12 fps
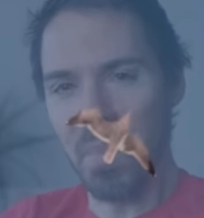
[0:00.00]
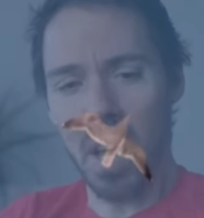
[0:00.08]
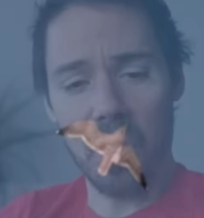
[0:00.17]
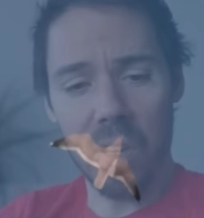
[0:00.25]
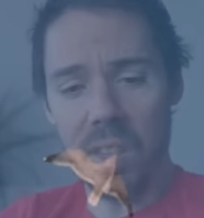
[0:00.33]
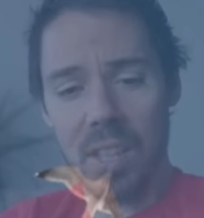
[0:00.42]
I
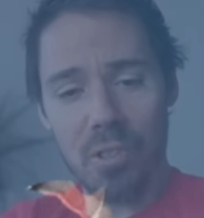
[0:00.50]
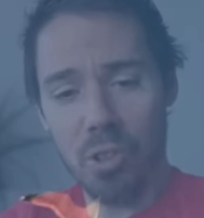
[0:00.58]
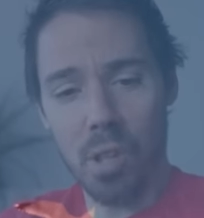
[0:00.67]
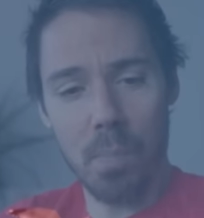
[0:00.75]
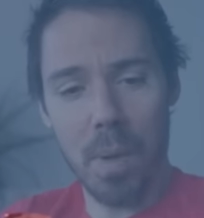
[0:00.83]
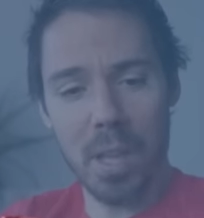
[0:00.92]
think these are
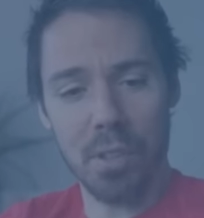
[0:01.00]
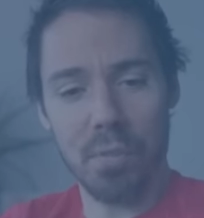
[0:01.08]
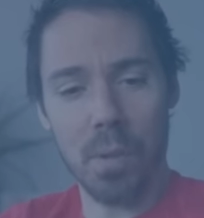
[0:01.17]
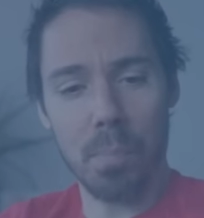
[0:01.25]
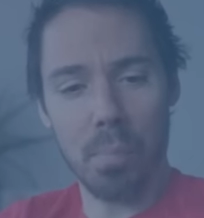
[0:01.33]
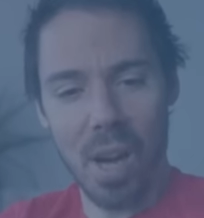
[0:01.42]
the best
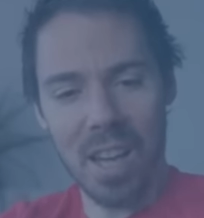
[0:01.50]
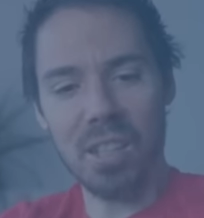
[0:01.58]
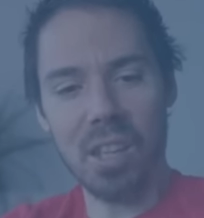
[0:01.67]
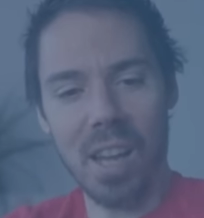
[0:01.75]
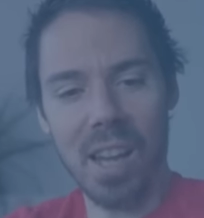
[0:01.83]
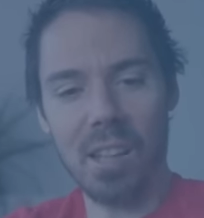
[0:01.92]
for
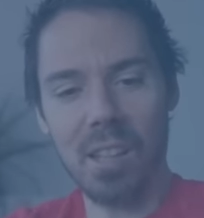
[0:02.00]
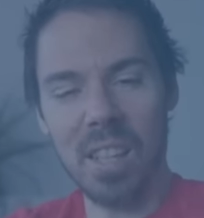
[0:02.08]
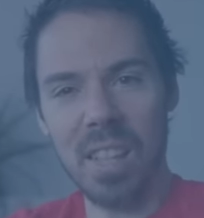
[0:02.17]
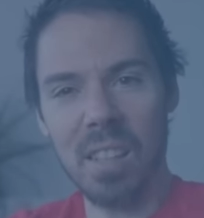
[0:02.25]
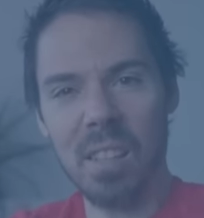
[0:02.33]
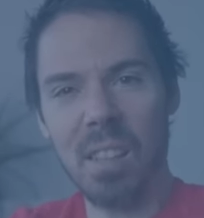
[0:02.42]

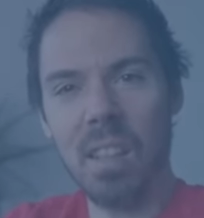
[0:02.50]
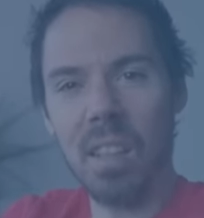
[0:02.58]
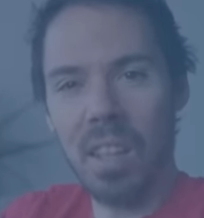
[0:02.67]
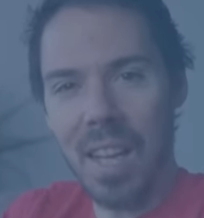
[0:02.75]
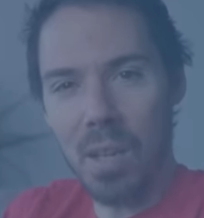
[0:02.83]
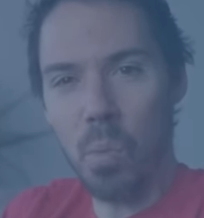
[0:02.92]
practicality,
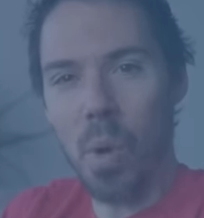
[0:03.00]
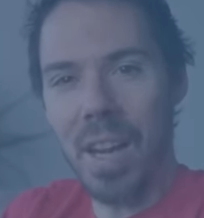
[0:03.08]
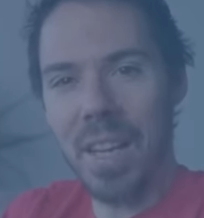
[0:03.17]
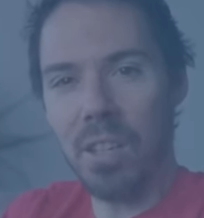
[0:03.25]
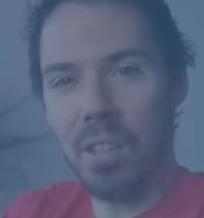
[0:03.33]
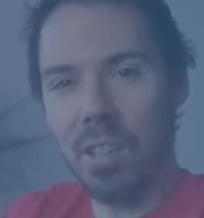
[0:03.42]

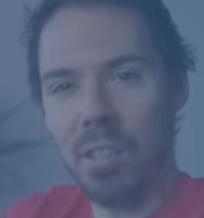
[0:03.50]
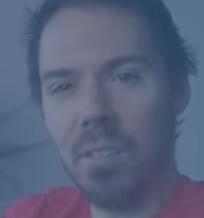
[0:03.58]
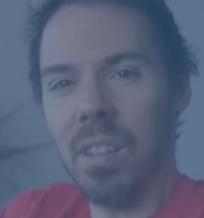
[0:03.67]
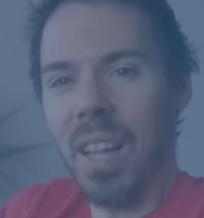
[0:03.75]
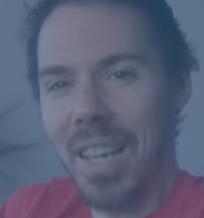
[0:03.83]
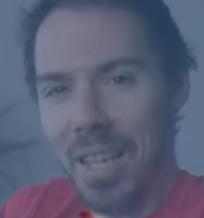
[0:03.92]
lightweight,
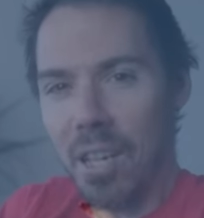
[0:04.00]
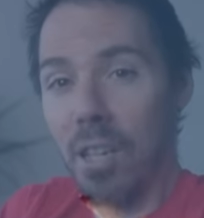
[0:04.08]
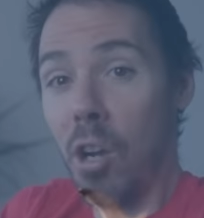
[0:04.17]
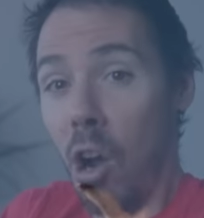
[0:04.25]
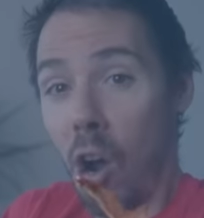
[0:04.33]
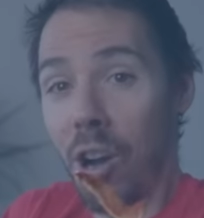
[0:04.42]
light
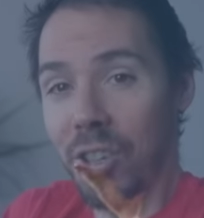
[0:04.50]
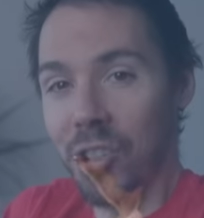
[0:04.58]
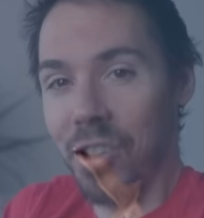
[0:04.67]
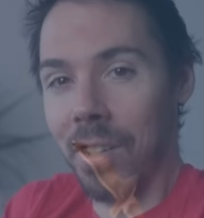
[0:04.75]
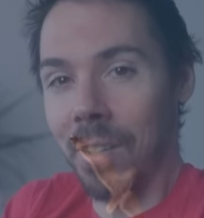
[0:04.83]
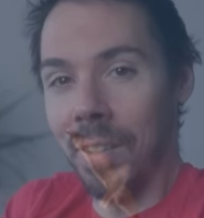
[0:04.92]

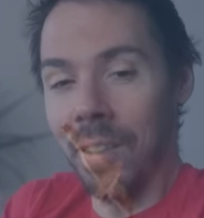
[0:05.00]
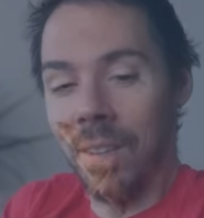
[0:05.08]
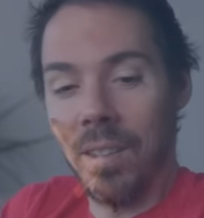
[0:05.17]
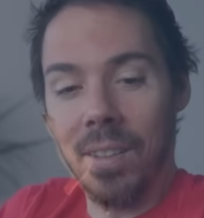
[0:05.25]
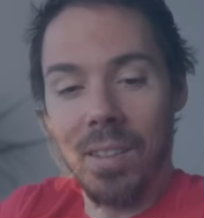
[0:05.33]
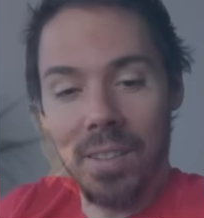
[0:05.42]
cost,
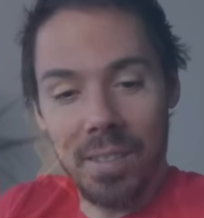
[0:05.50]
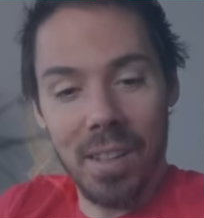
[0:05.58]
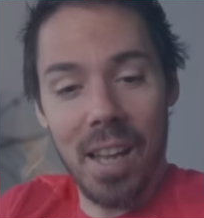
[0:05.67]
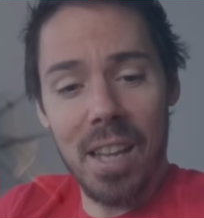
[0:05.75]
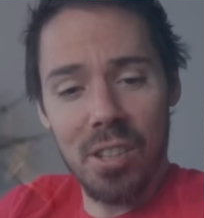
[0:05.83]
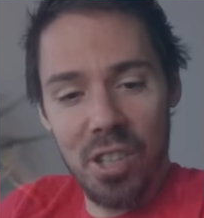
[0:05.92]

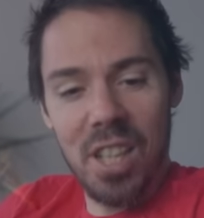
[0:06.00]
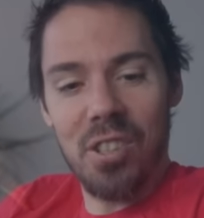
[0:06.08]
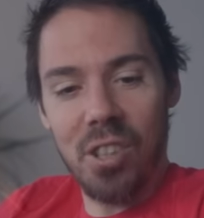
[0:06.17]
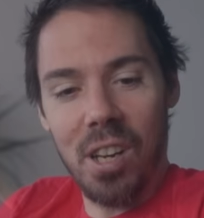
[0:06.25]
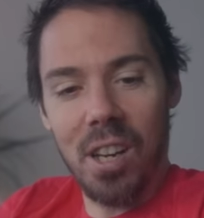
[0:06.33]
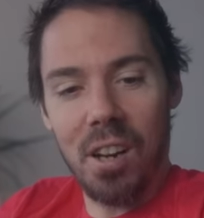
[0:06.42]
and
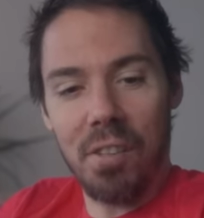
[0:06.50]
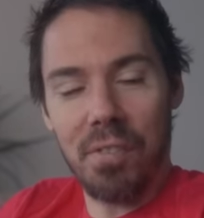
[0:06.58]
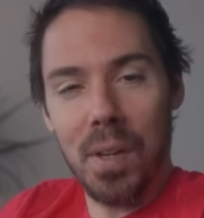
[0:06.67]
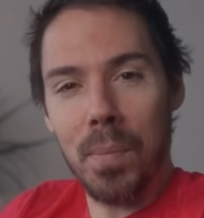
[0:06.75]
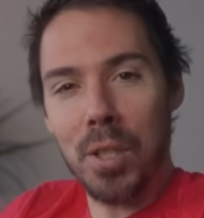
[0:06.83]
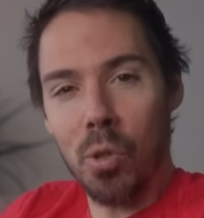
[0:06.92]
decent enough
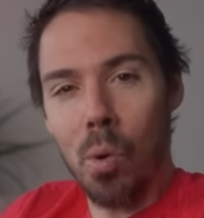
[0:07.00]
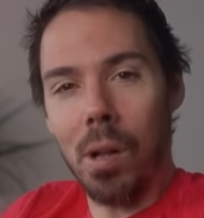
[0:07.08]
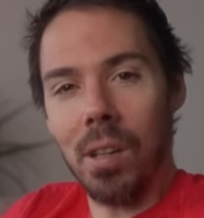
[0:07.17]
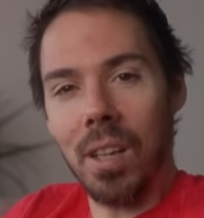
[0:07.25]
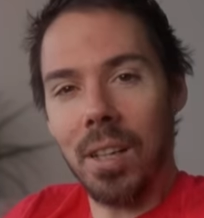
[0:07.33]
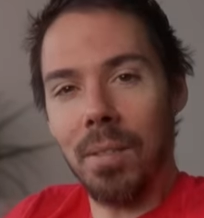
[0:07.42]
image
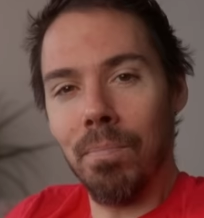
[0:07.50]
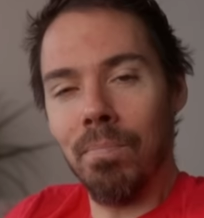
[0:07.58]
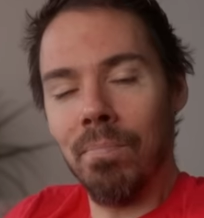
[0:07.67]
quality.